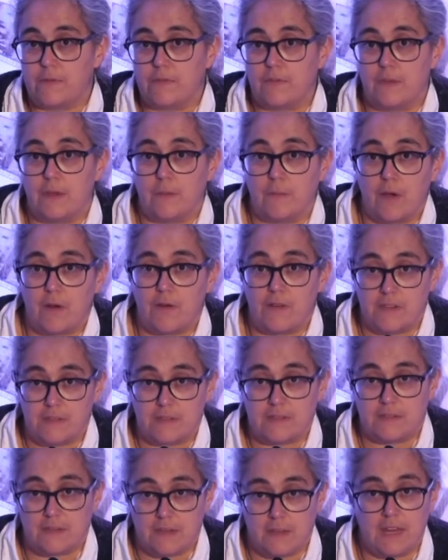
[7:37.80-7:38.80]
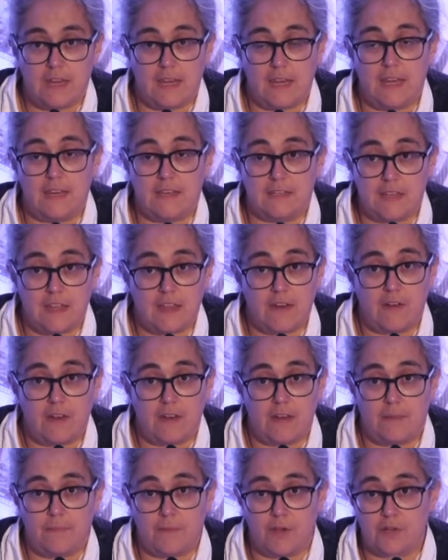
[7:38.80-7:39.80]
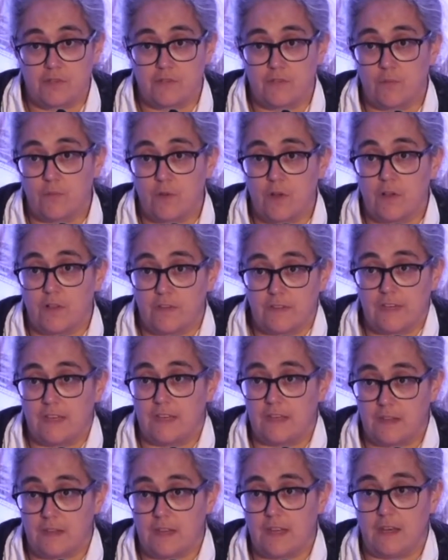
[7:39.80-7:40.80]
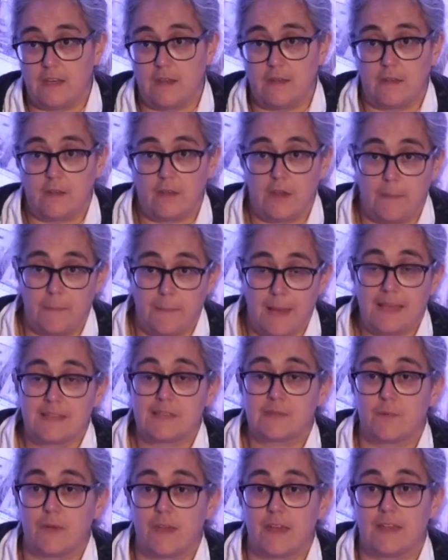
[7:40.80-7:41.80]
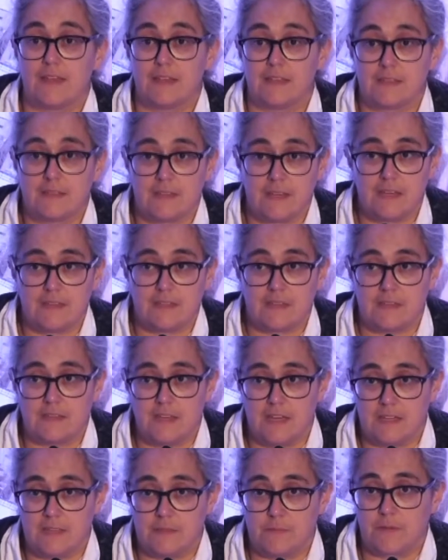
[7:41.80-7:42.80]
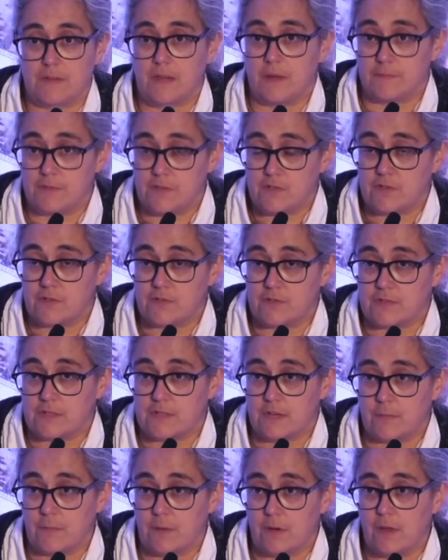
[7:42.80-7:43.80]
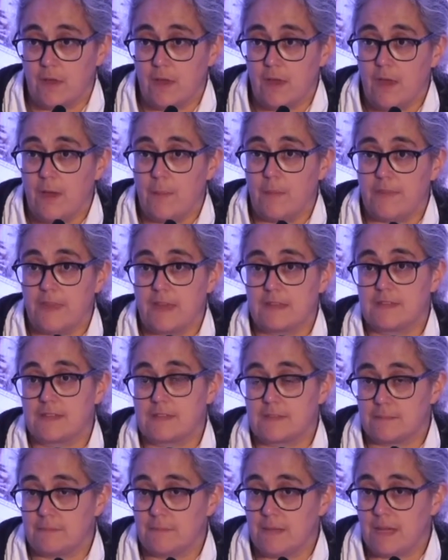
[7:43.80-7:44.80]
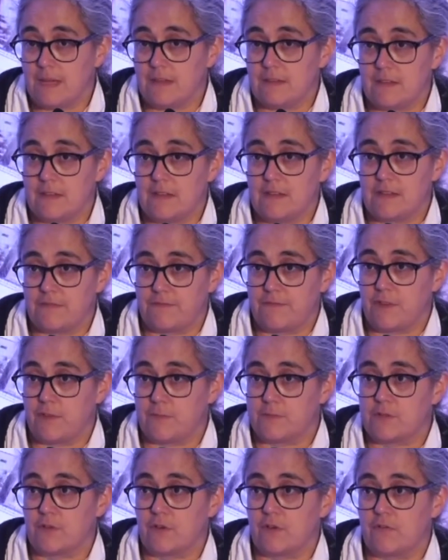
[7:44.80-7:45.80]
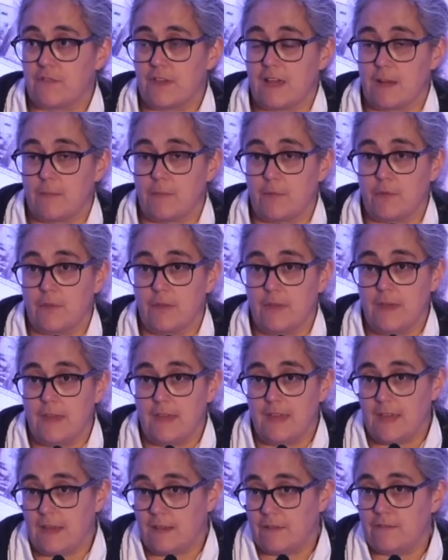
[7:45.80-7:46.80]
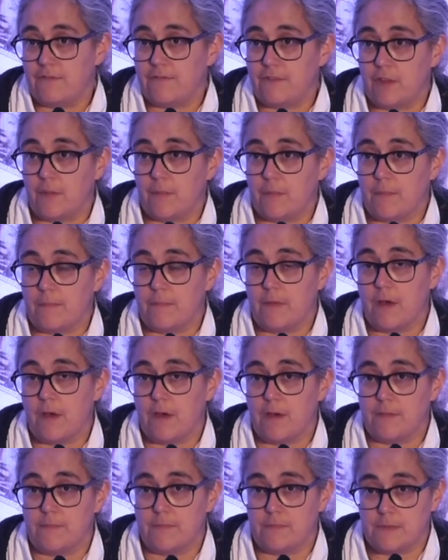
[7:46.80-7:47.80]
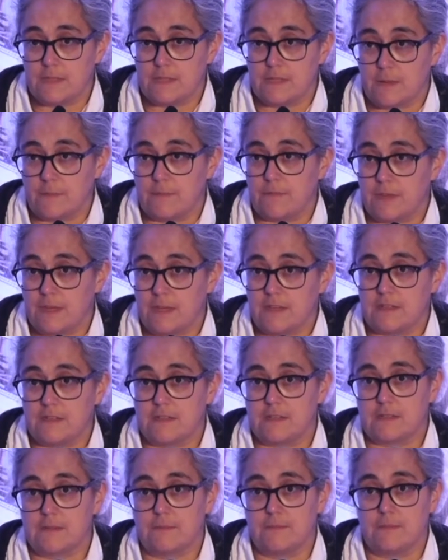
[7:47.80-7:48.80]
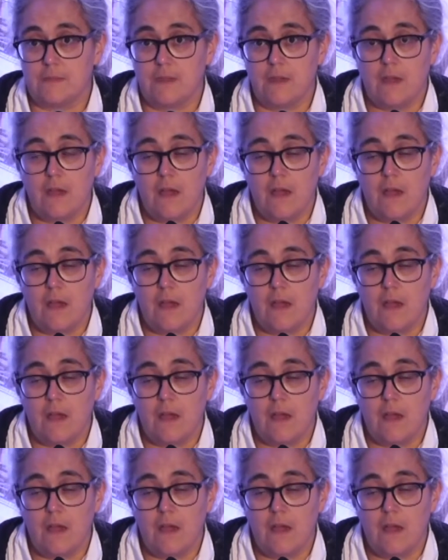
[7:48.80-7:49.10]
cinema is in India and in much of the world in a mass way is become digital cinema. But that doesn't mean that film's not available in film, some theatres and